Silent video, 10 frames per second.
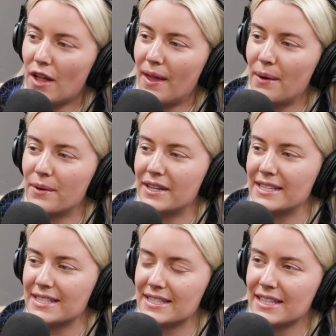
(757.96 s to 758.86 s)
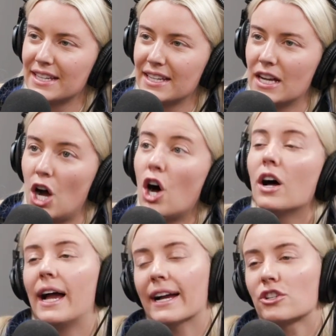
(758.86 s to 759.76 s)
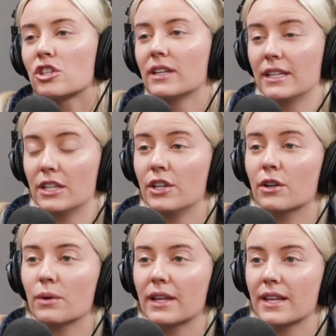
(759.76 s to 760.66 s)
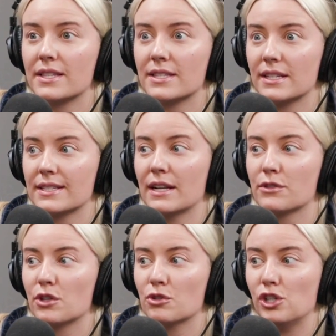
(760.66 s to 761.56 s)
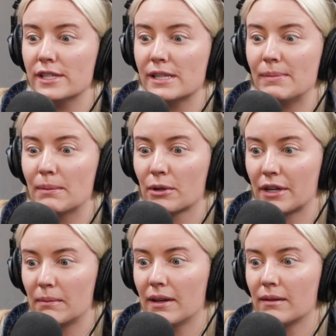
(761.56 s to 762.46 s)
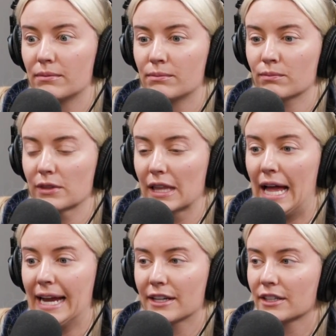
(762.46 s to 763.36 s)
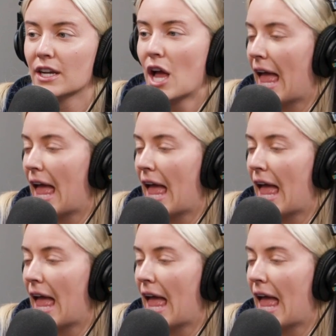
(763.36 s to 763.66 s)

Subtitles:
All I want is... Actually, you know what? This is going to sound so cheesy and people are going to be like, liar.